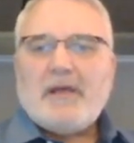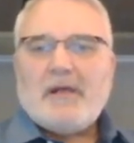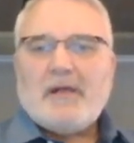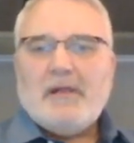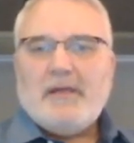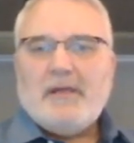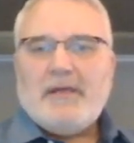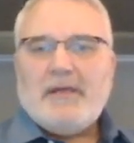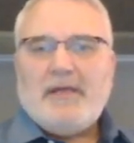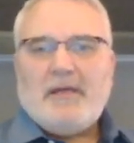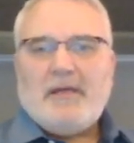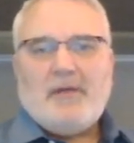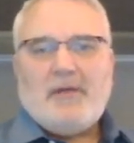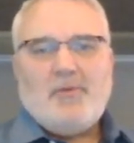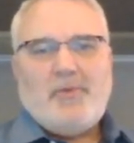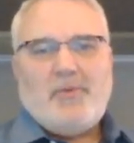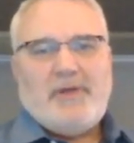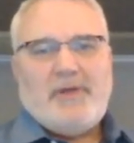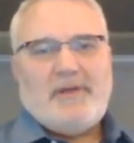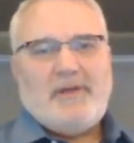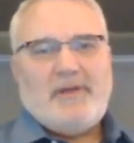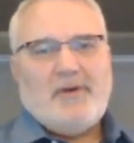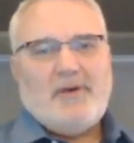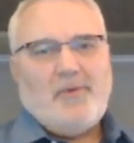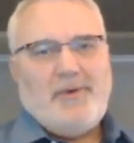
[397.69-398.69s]
clinic and we
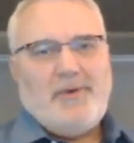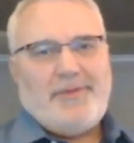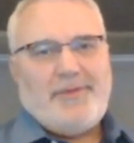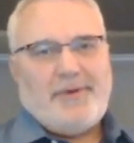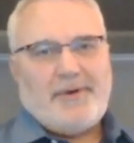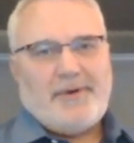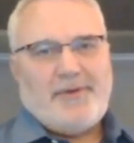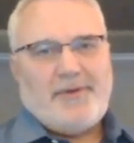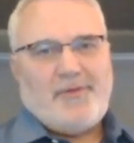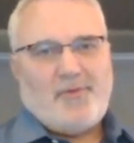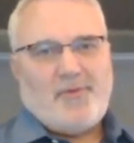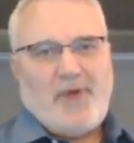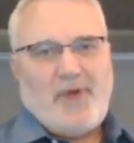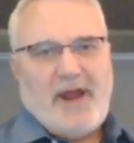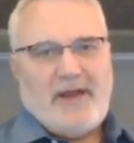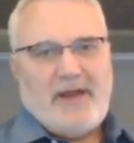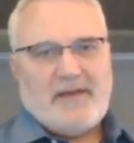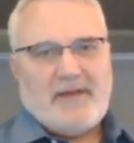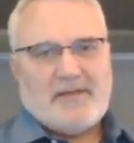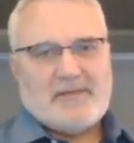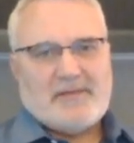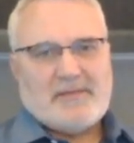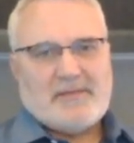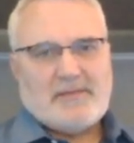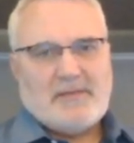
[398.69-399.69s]
deal with
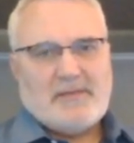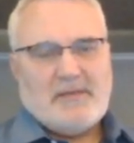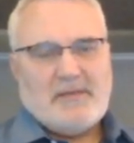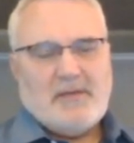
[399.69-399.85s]
arthritis.